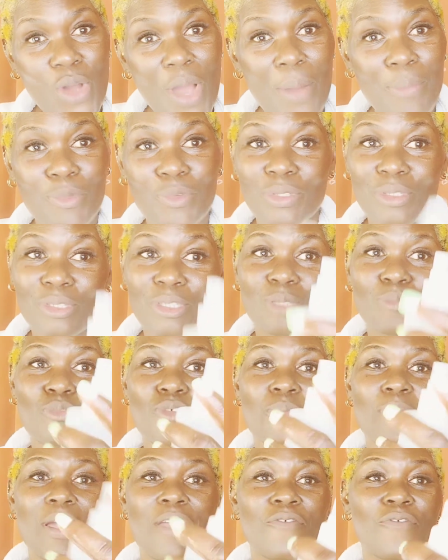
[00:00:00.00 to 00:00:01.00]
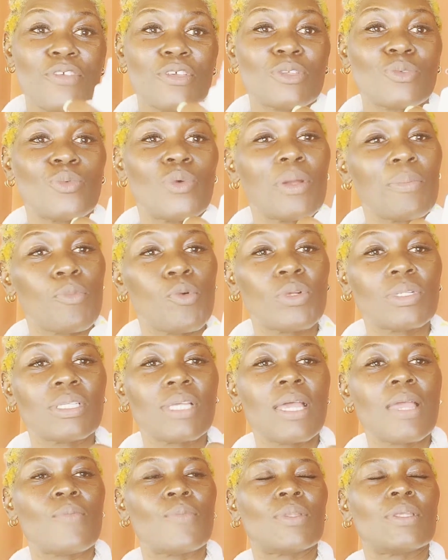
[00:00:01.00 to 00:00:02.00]
I'm going to spray my face one more
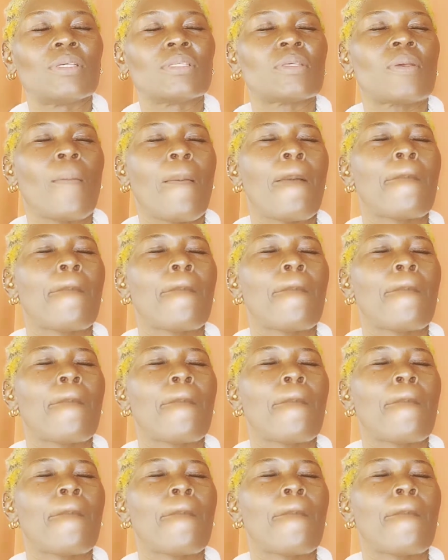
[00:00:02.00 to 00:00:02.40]
time with this.